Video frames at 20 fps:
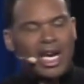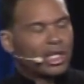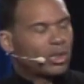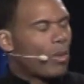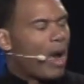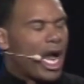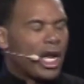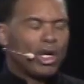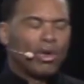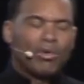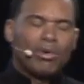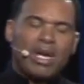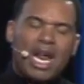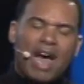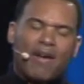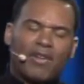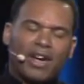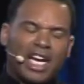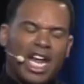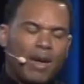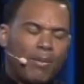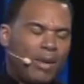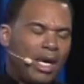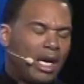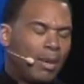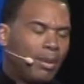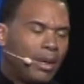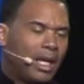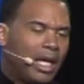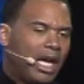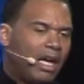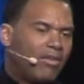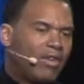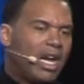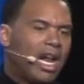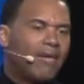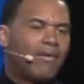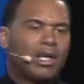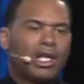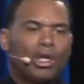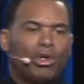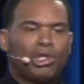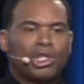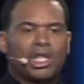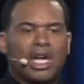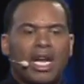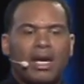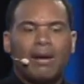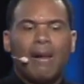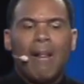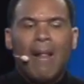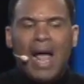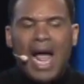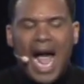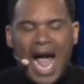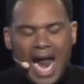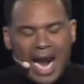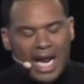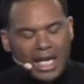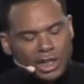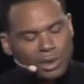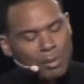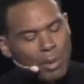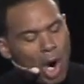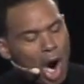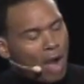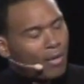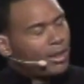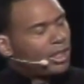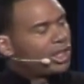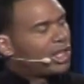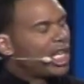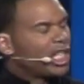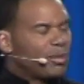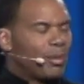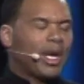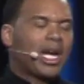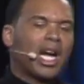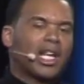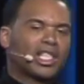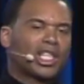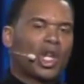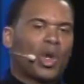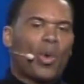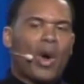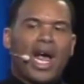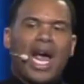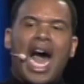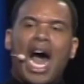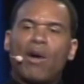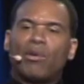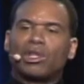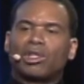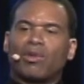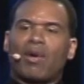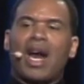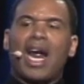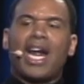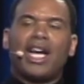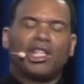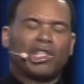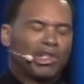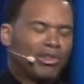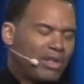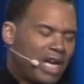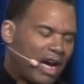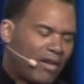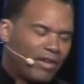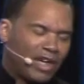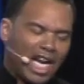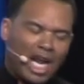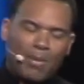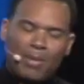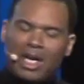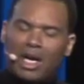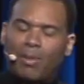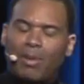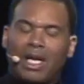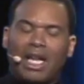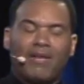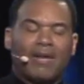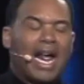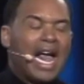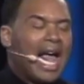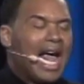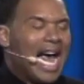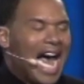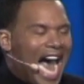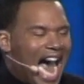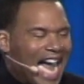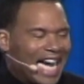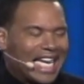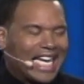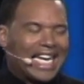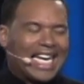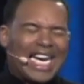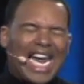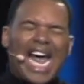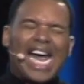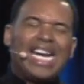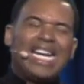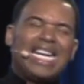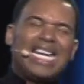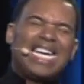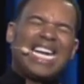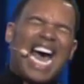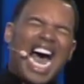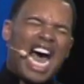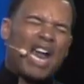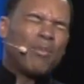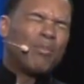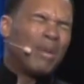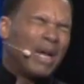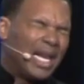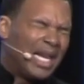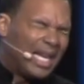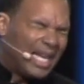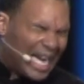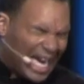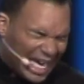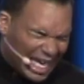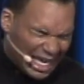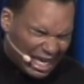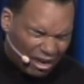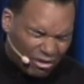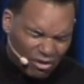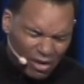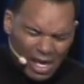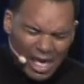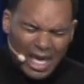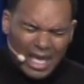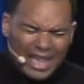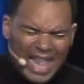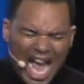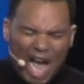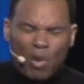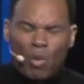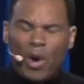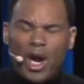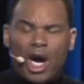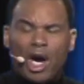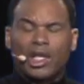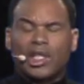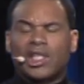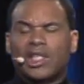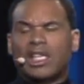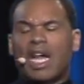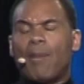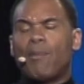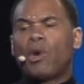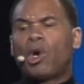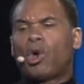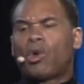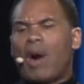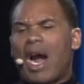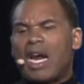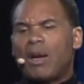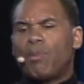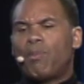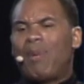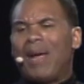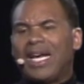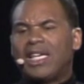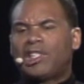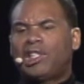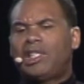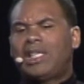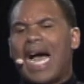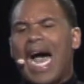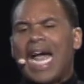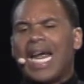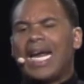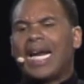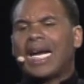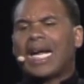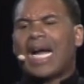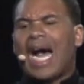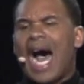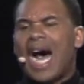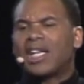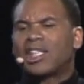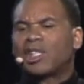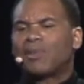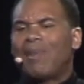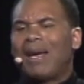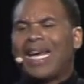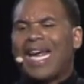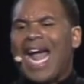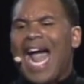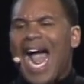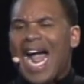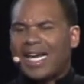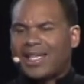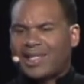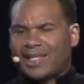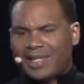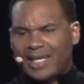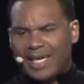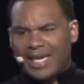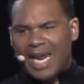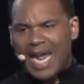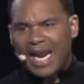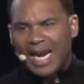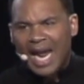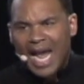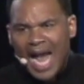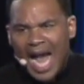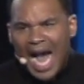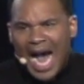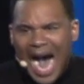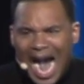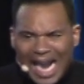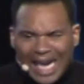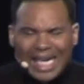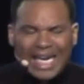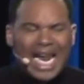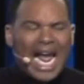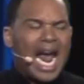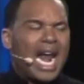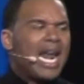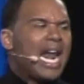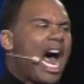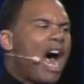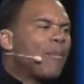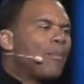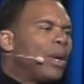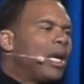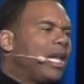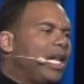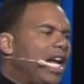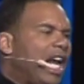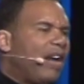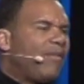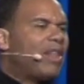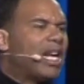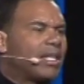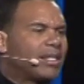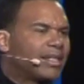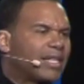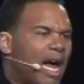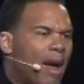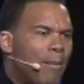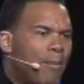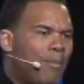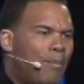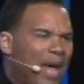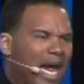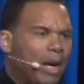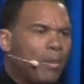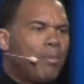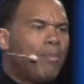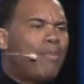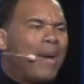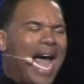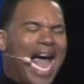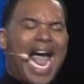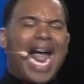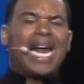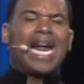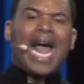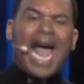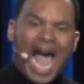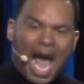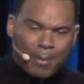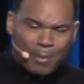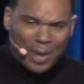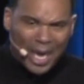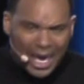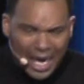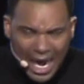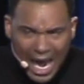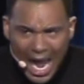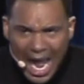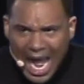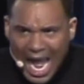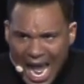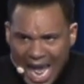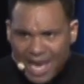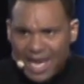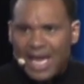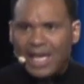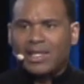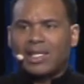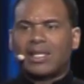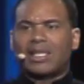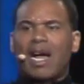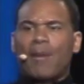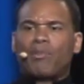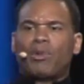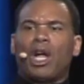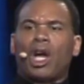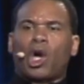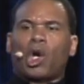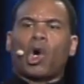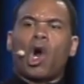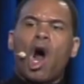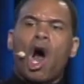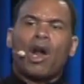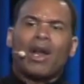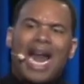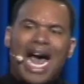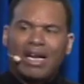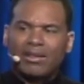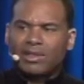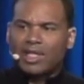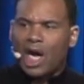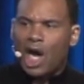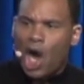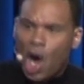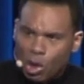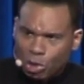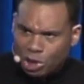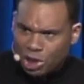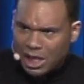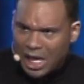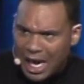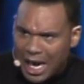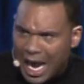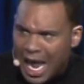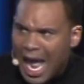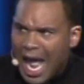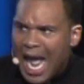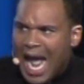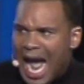That's why you'll never get me to believe in evolution. And it's more than just because of the way I was raised. You'll never get me to believe it. I cannot believe that we are some great big giant cosmic accident. I cannot believe that some big bang happened and then something crawled out the ocean.